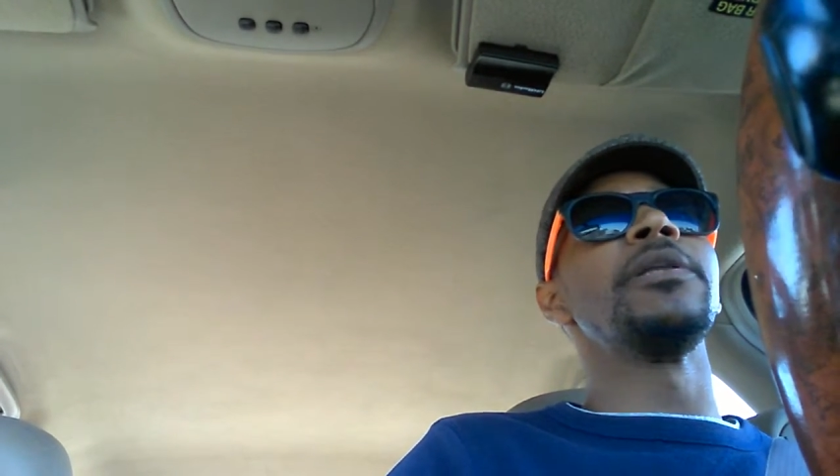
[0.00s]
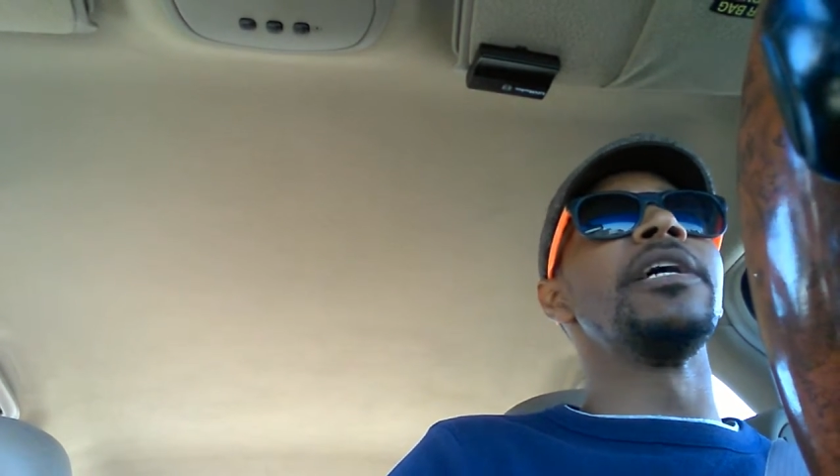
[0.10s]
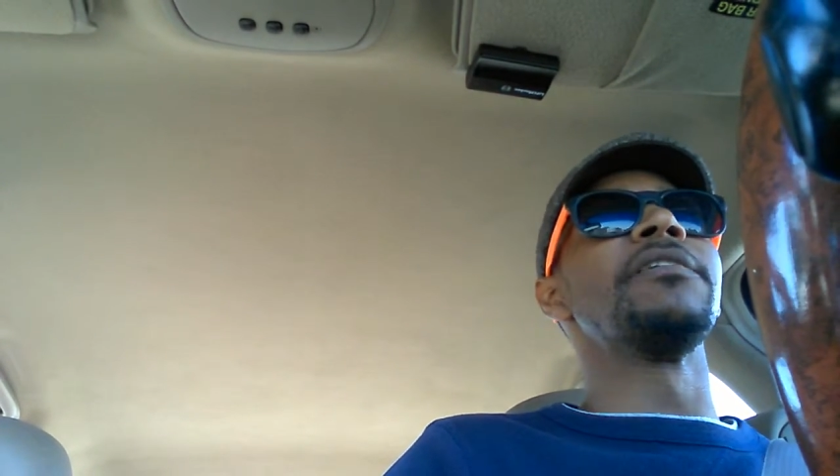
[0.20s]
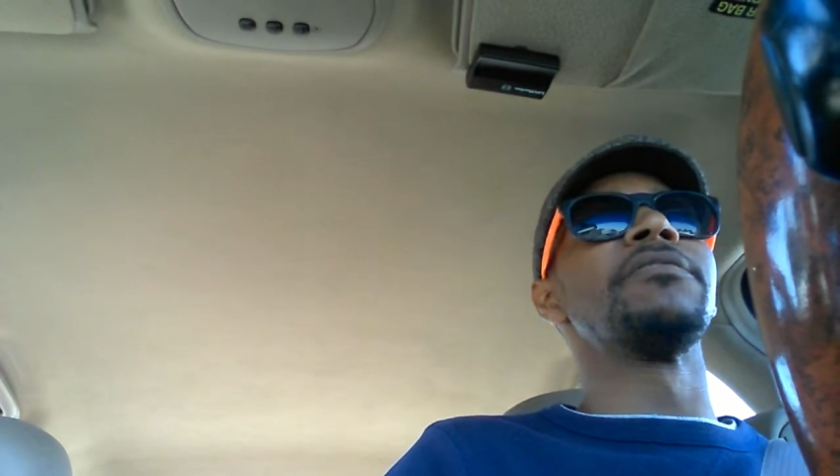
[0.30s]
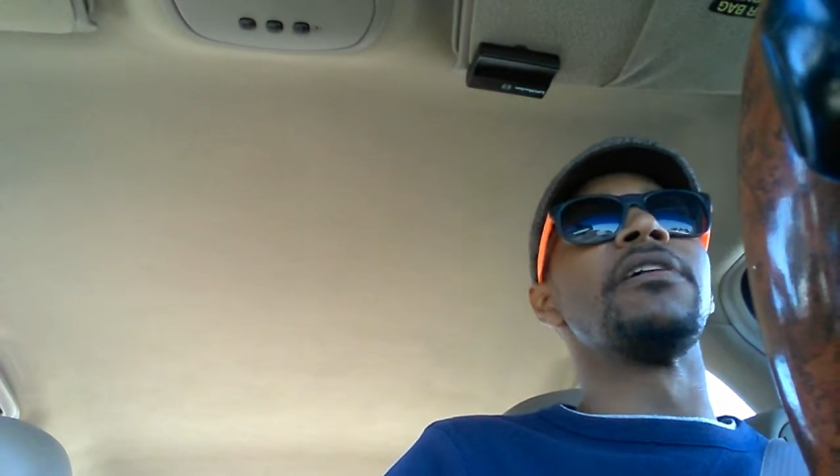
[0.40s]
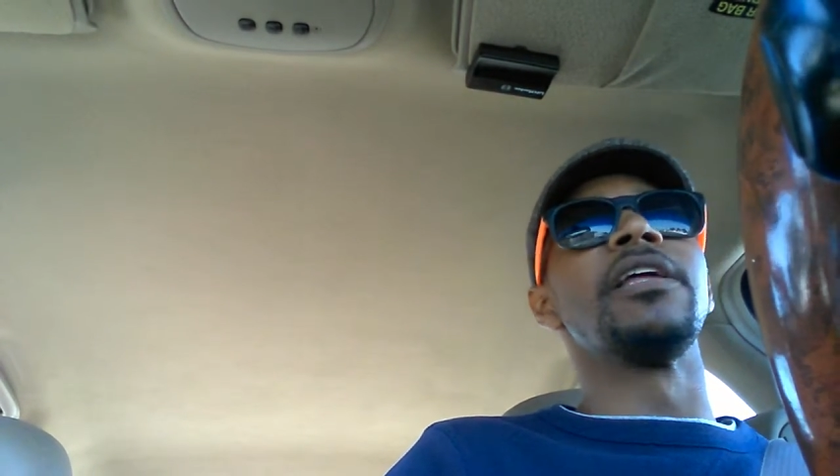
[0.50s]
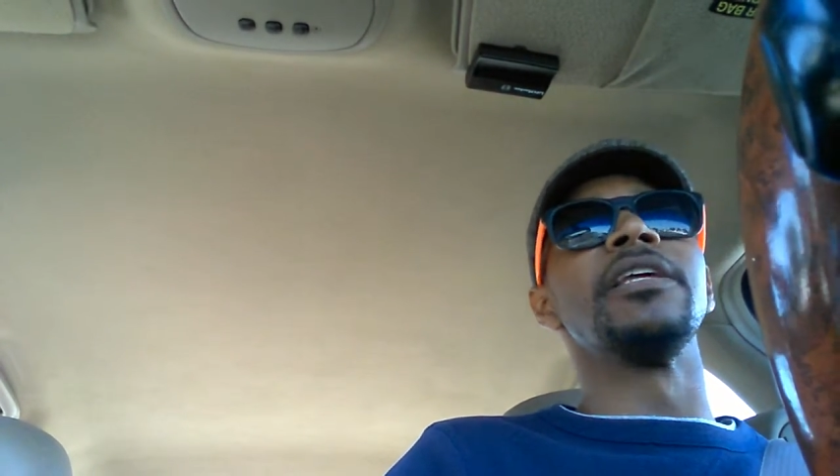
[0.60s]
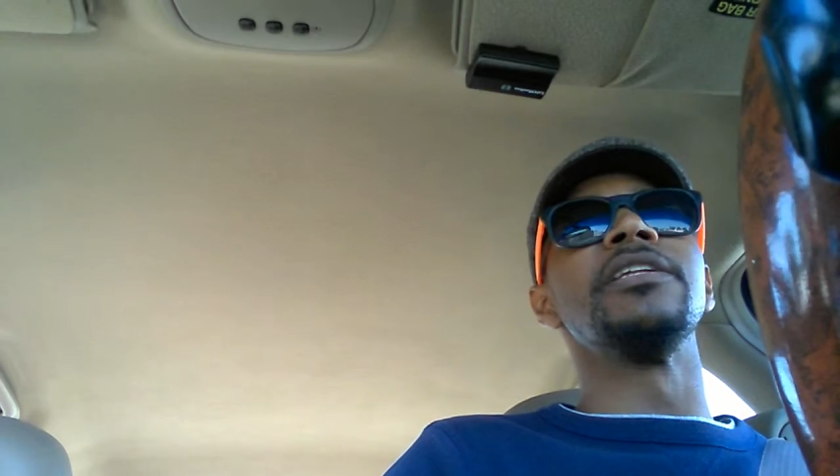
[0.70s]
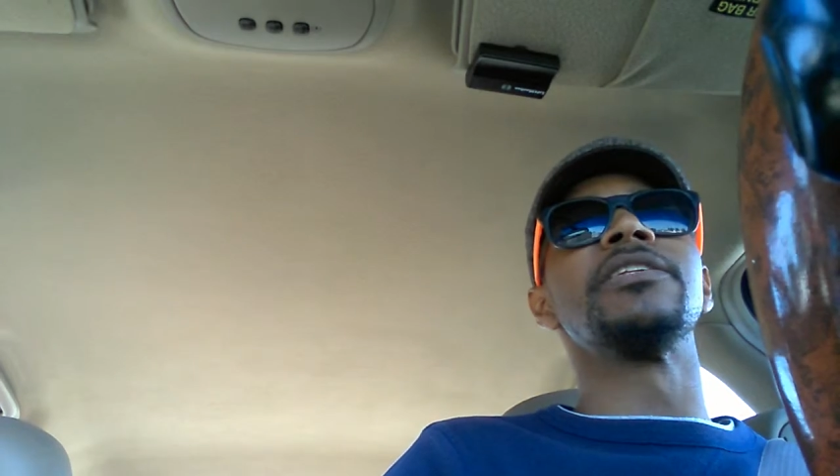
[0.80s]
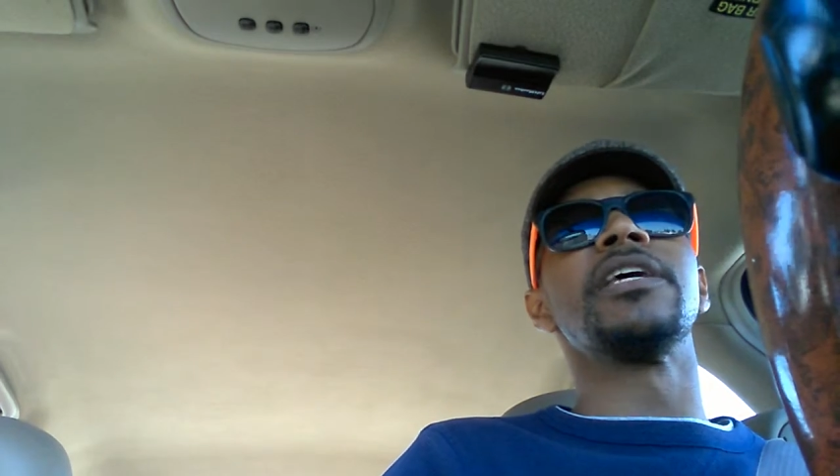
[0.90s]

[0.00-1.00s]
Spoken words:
love Rollins,